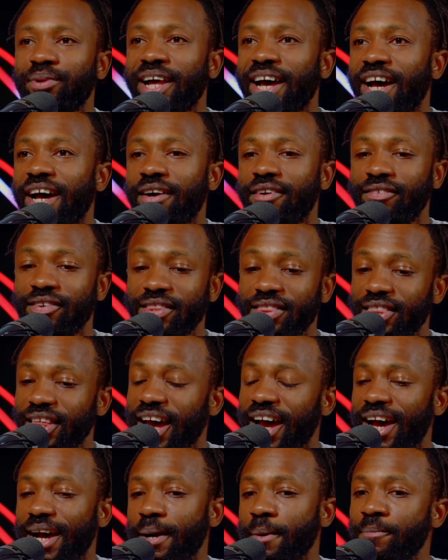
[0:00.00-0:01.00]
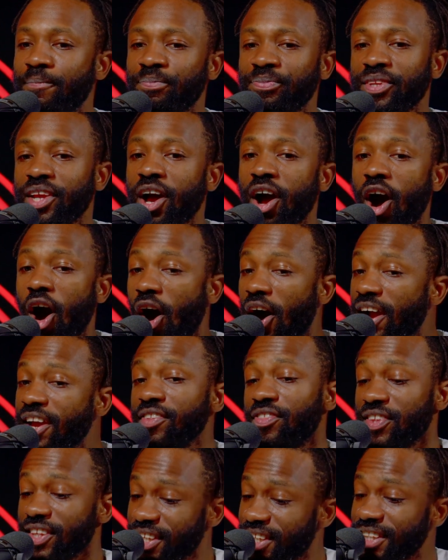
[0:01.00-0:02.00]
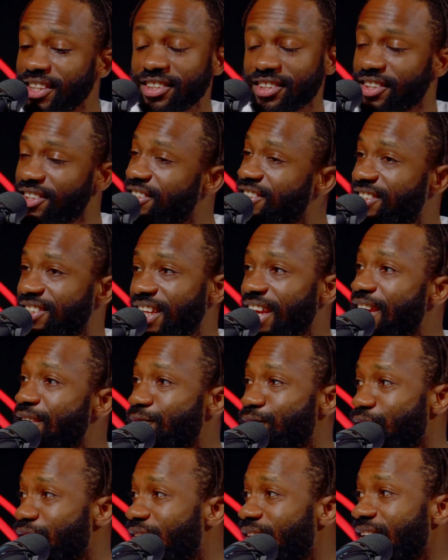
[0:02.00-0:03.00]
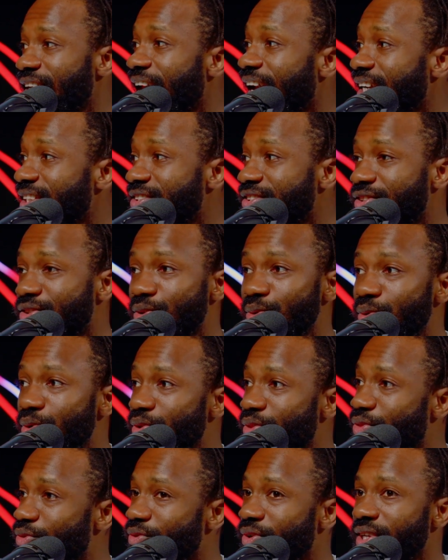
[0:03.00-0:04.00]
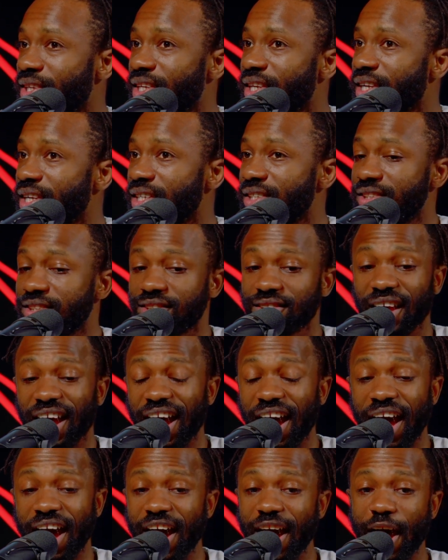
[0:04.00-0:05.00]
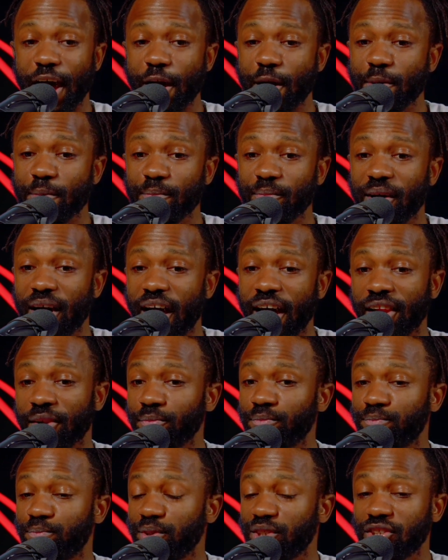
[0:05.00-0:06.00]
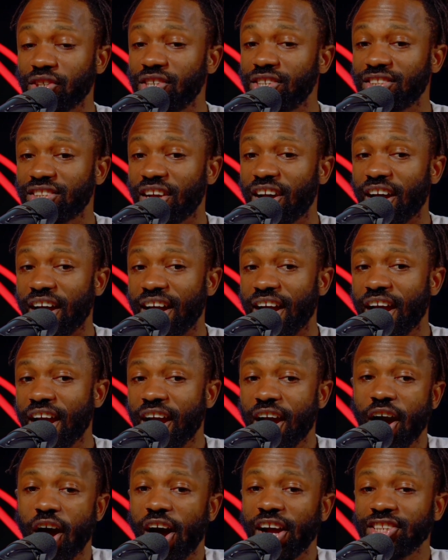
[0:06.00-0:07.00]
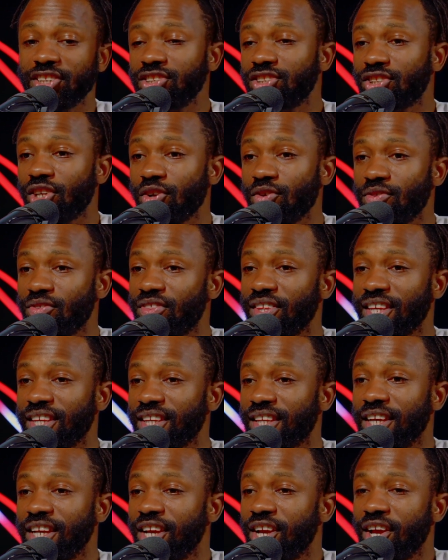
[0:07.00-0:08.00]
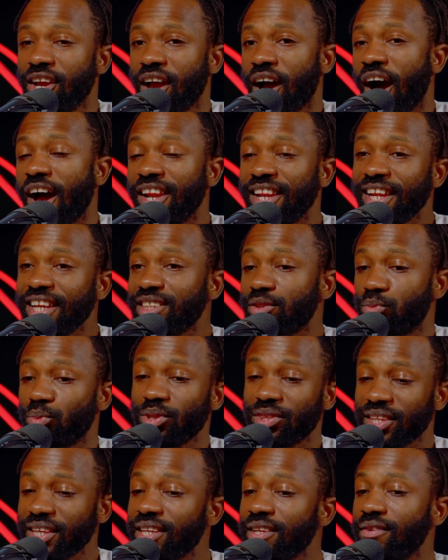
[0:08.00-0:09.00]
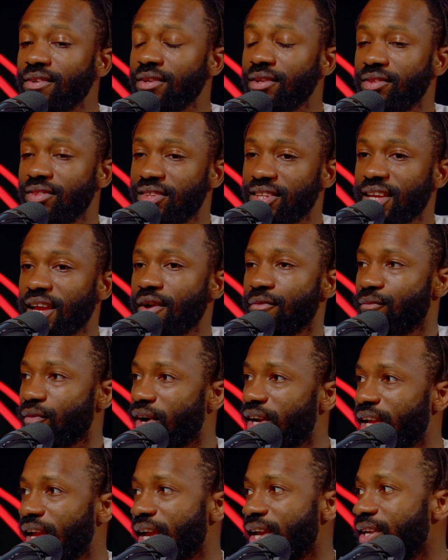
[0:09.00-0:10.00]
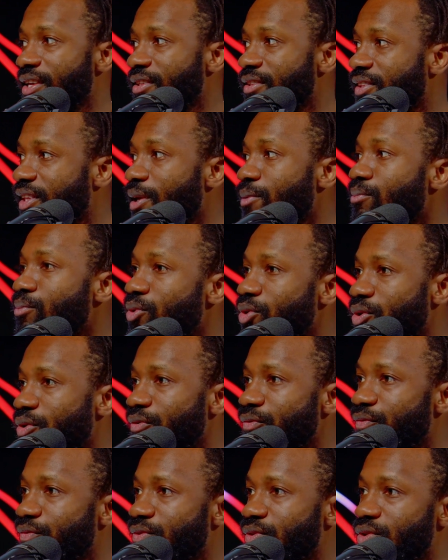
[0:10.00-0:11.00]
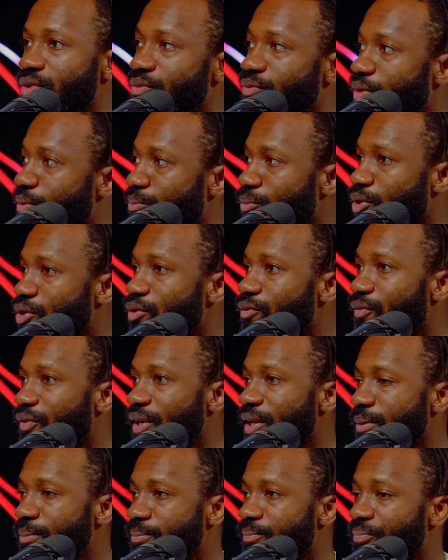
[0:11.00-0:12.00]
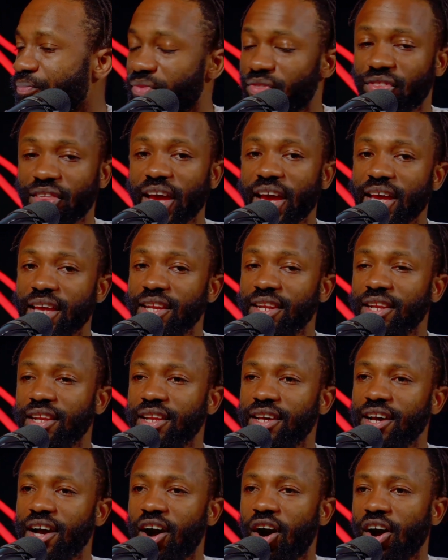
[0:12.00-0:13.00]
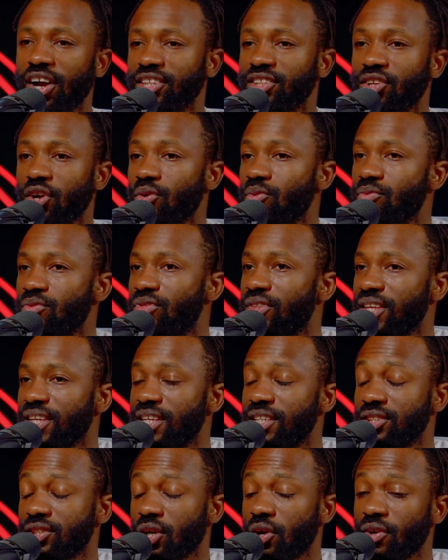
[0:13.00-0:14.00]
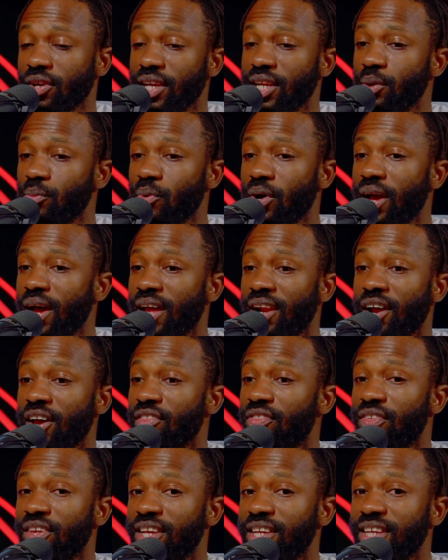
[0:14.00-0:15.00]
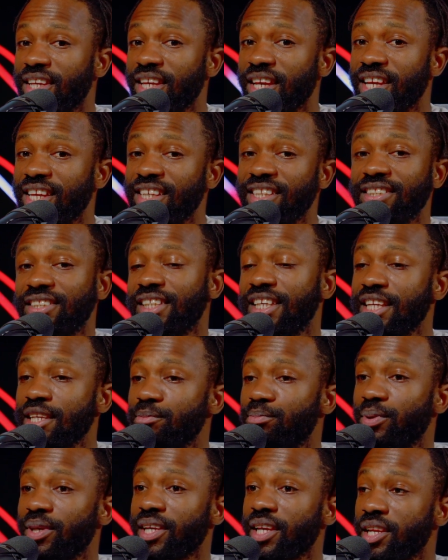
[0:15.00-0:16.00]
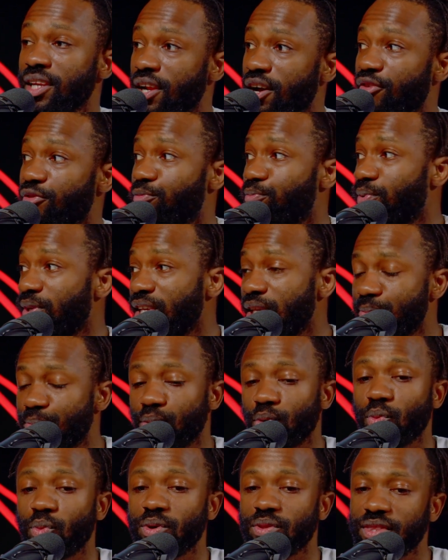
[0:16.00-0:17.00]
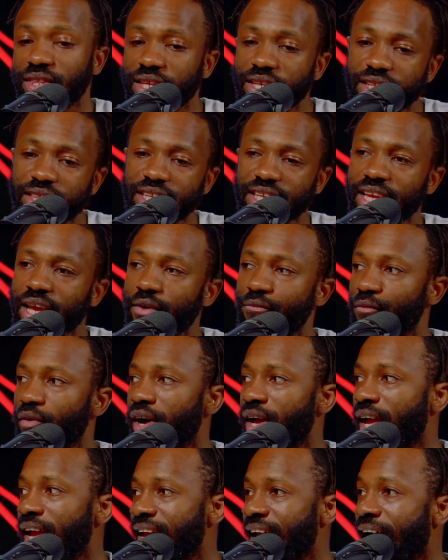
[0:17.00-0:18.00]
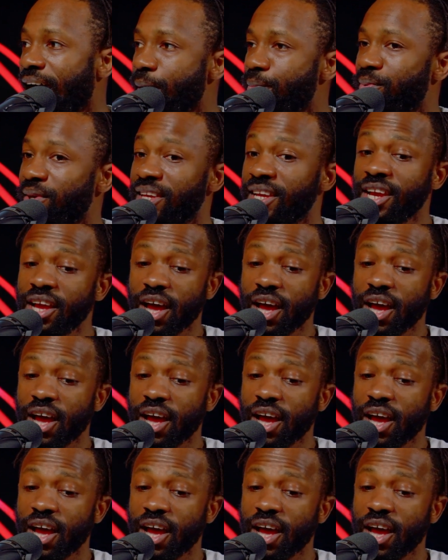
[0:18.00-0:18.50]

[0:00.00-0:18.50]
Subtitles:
Blatter in that I think he's going to stay for the next 2 or 3 years. And because I just don't think, unless within the FIA they move to remove him, then I don't think he's going anywhere. And I think he's keeping enough people within the FIA happy.